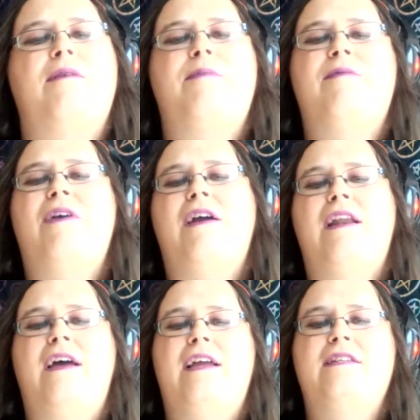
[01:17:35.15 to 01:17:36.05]
They've been very
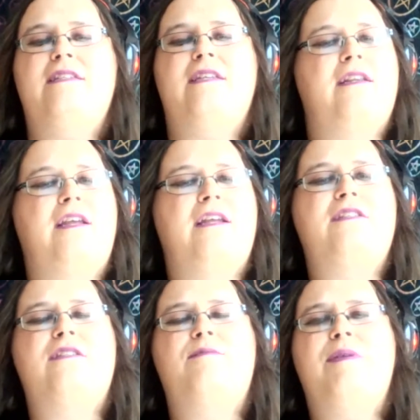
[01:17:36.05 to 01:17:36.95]
nice and
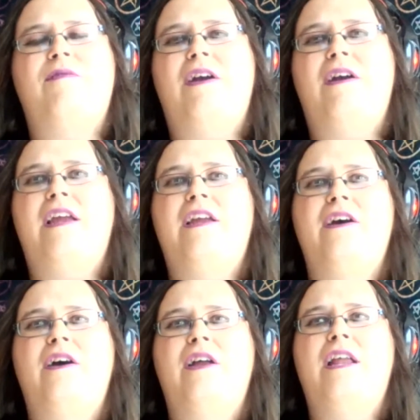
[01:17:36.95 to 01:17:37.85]
it's been very
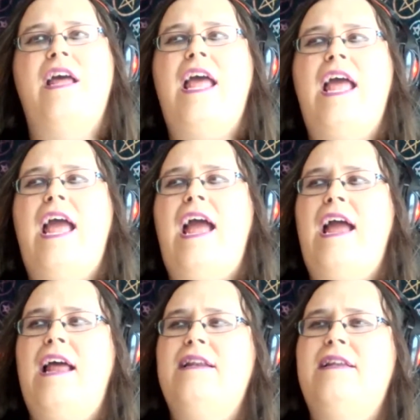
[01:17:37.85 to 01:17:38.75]
good.
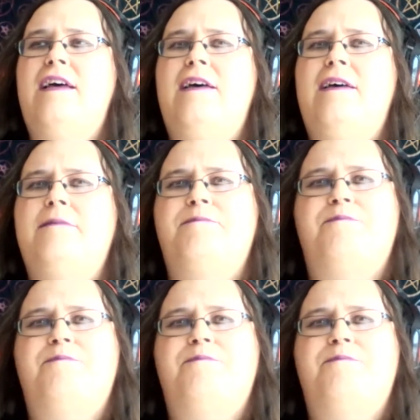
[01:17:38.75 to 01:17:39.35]
And uh,